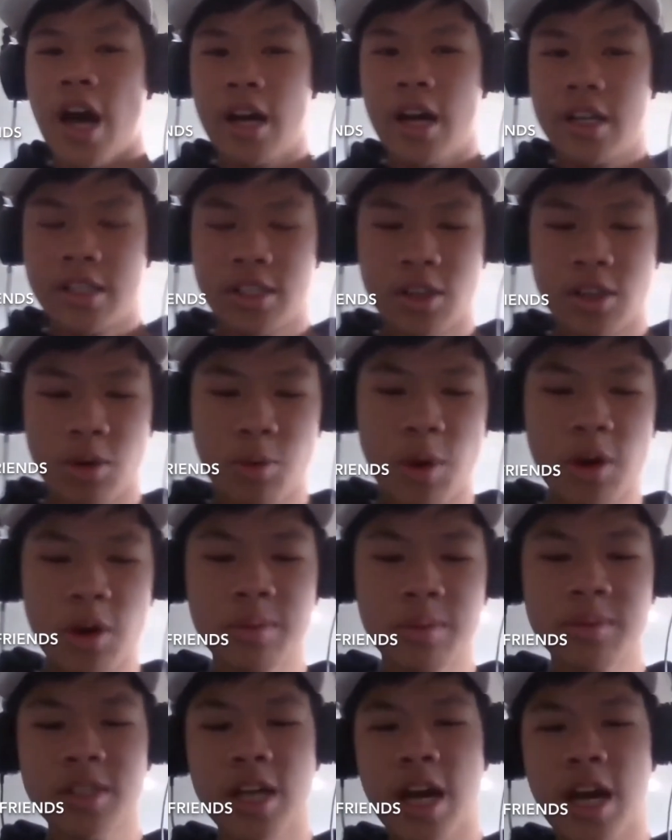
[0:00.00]
So
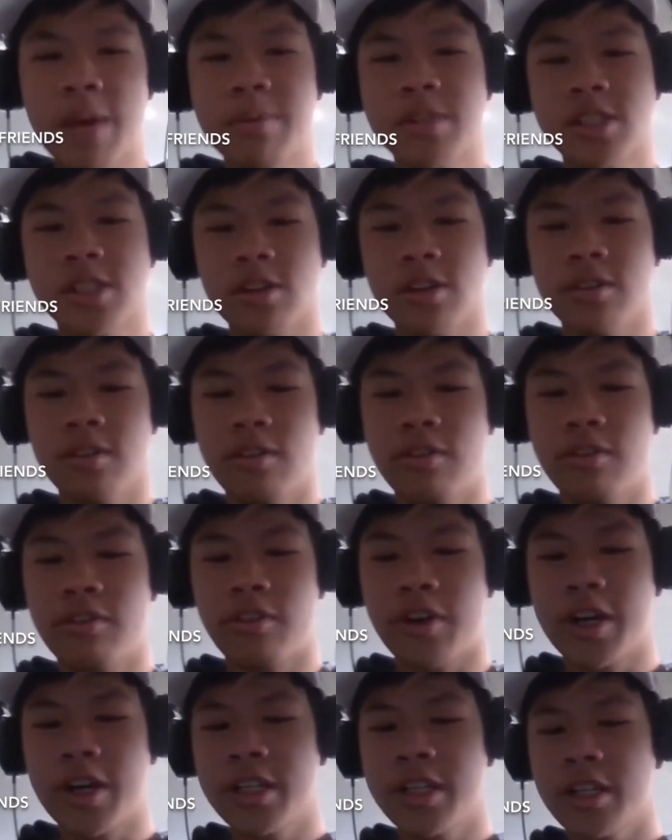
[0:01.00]
welcome to episode
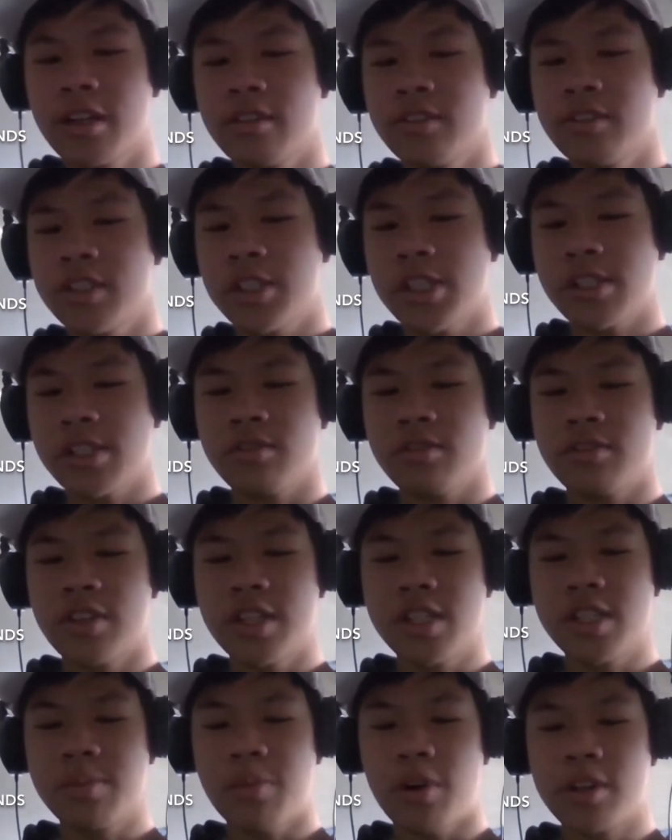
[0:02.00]
3 of a Jez and
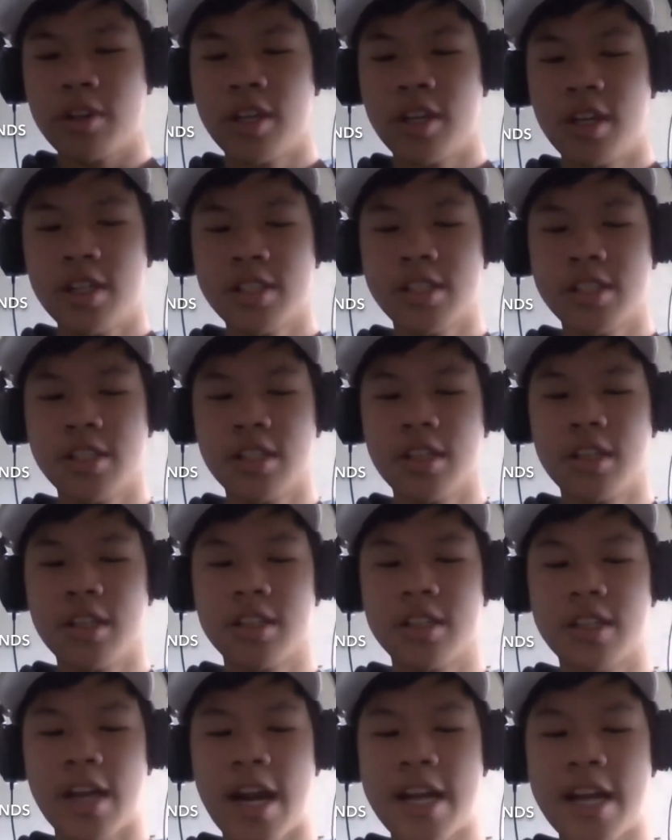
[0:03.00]
Friends podcast.
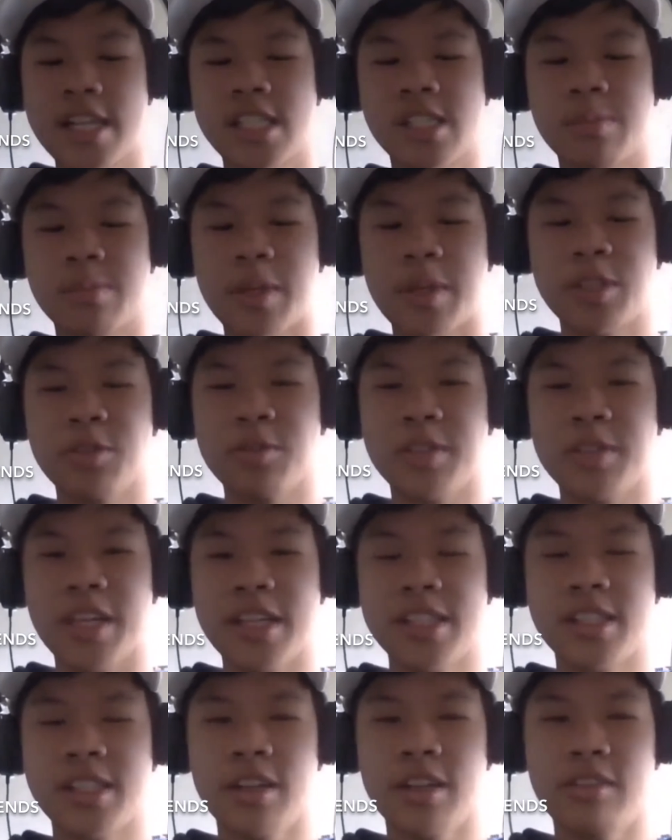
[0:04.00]
Today's special
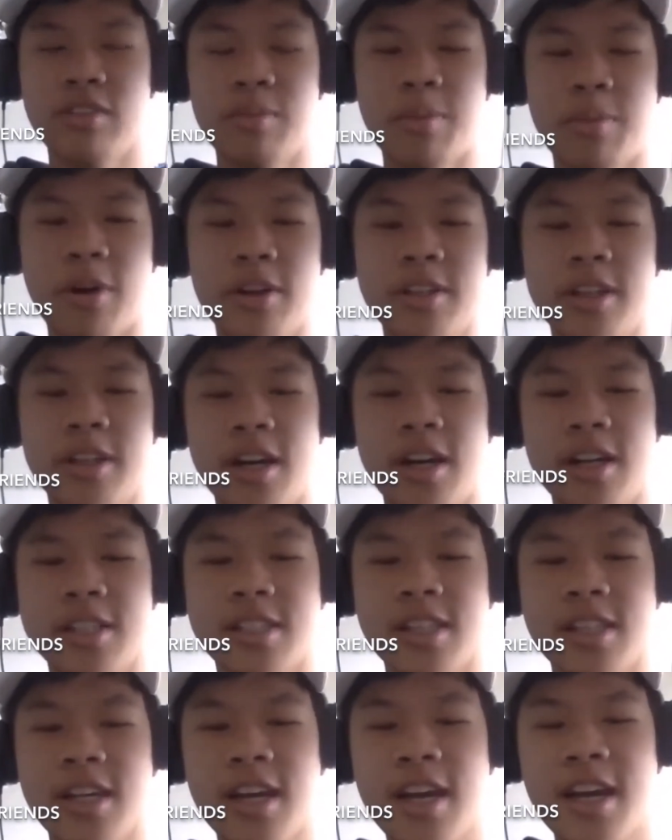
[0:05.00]
guest of a
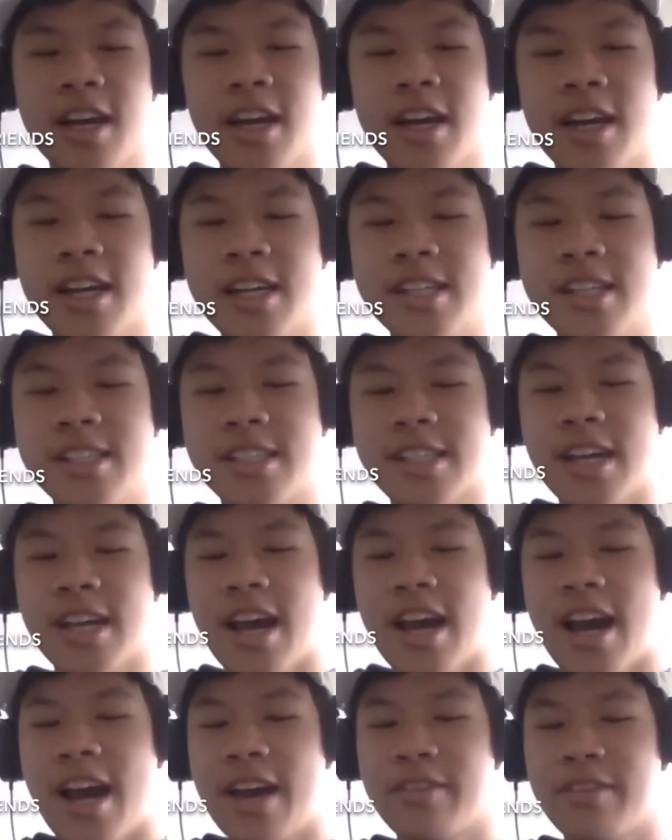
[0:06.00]
podcast is
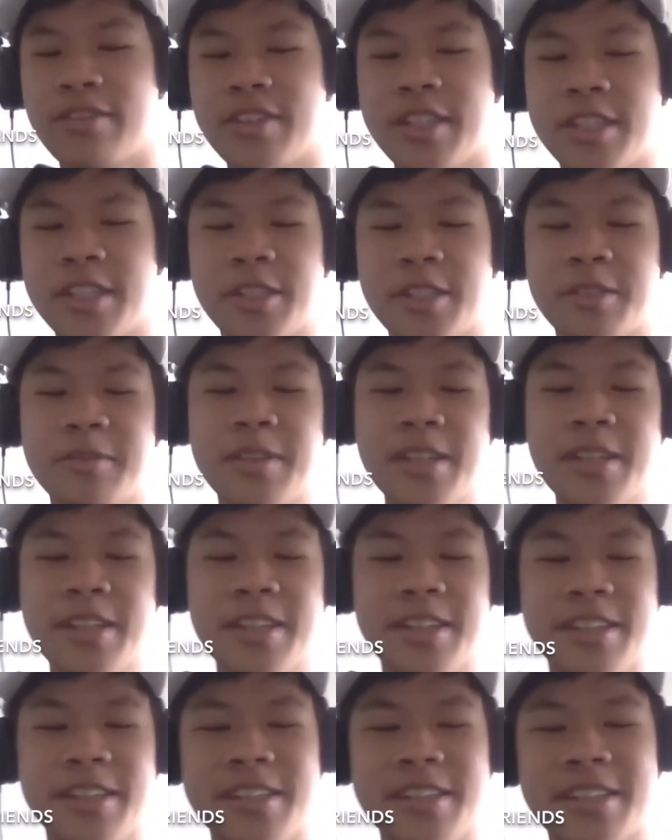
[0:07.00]
Anthony
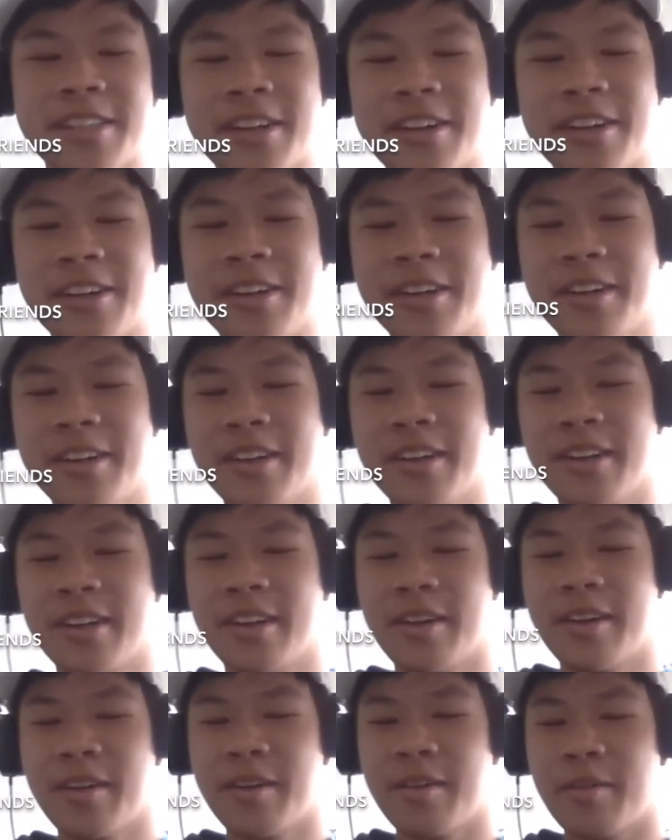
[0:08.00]
Cilmi. So
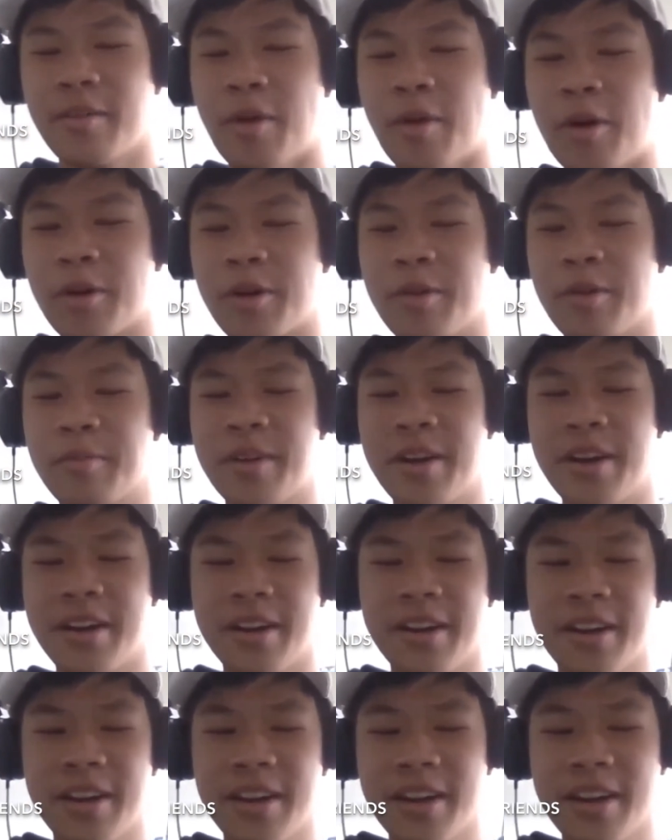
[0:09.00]
welcome.
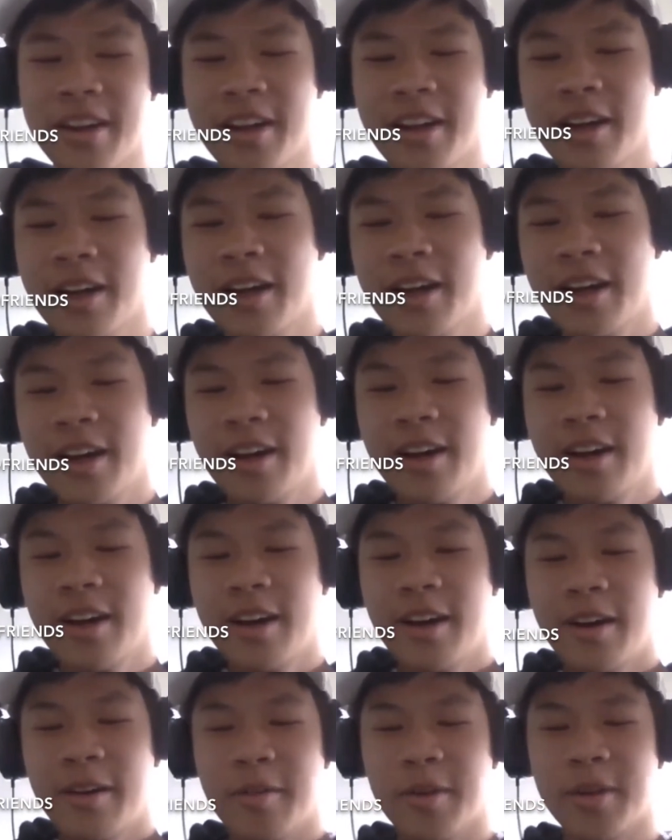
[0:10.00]
We're